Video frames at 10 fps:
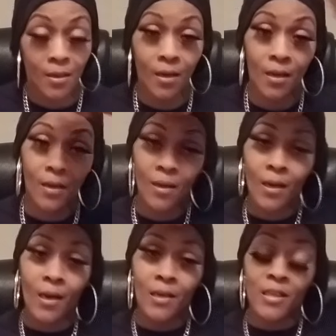
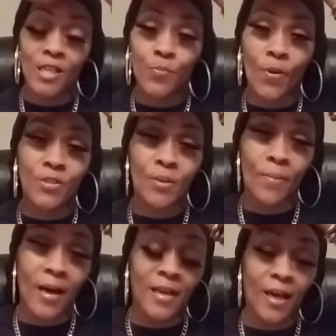this person
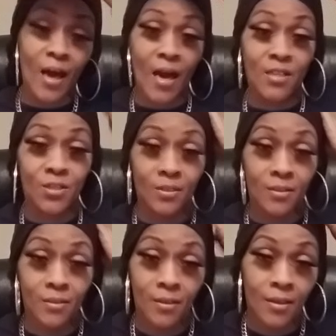about that action.